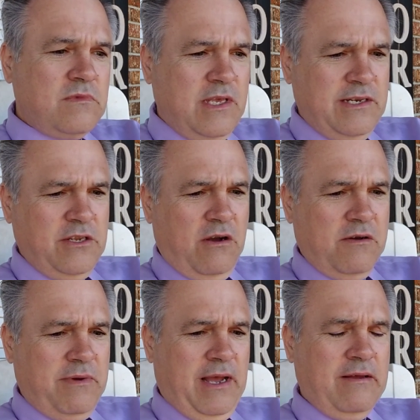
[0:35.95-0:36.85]
and talk
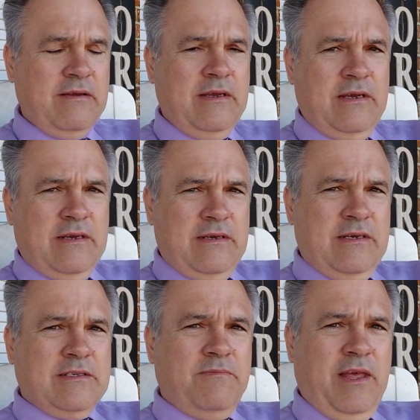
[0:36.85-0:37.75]
about
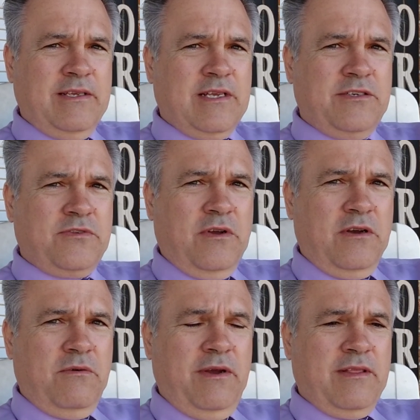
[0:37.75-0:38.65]
some things I
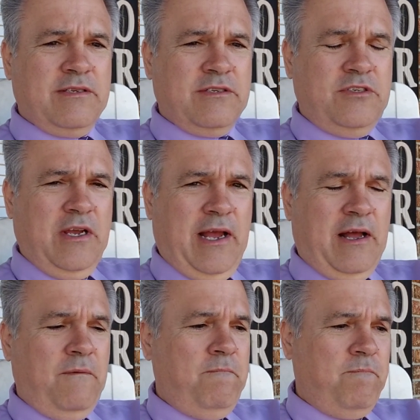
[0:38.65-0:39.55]
struggled with as a child.